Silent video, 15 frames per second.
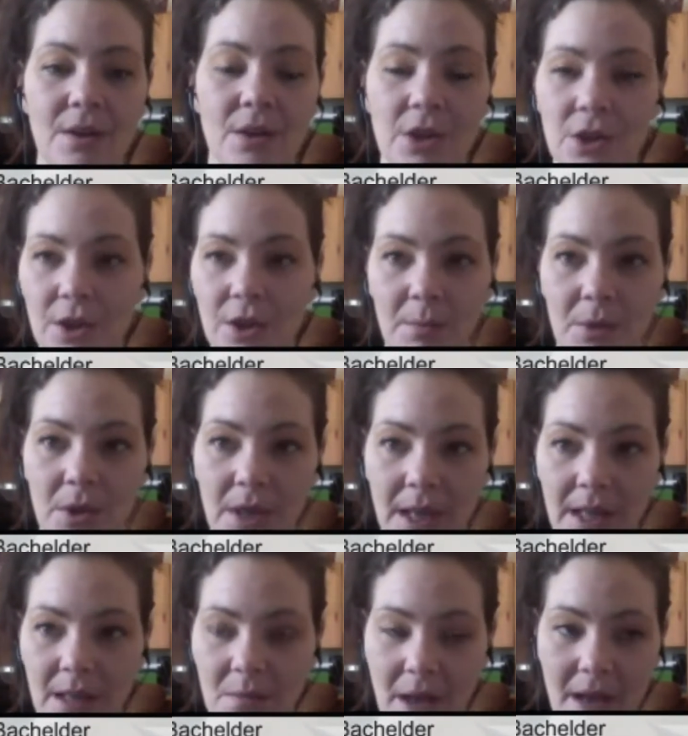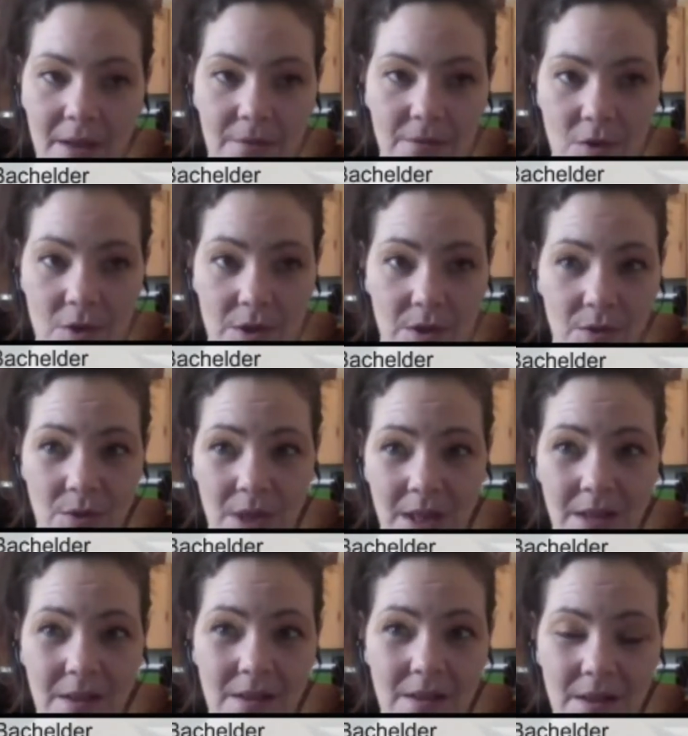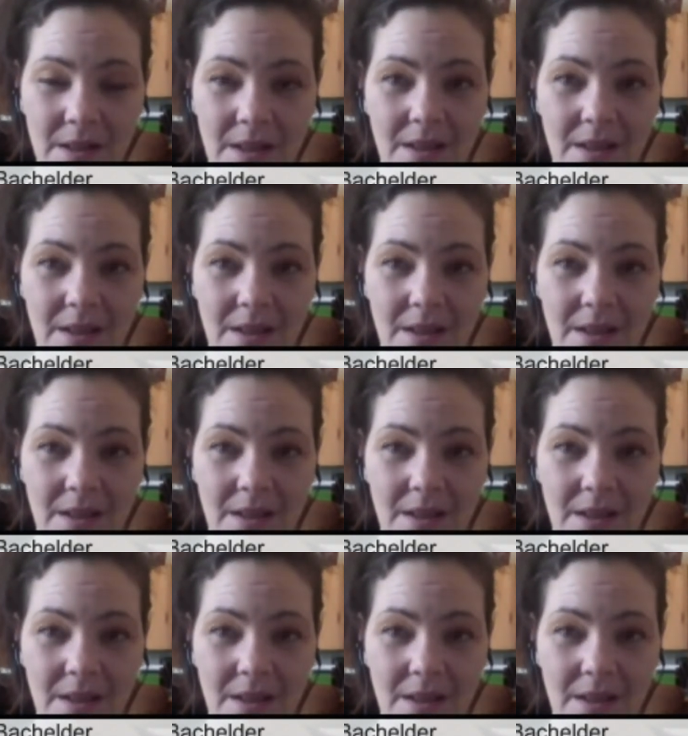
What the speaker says: You're communicating back and forth so easily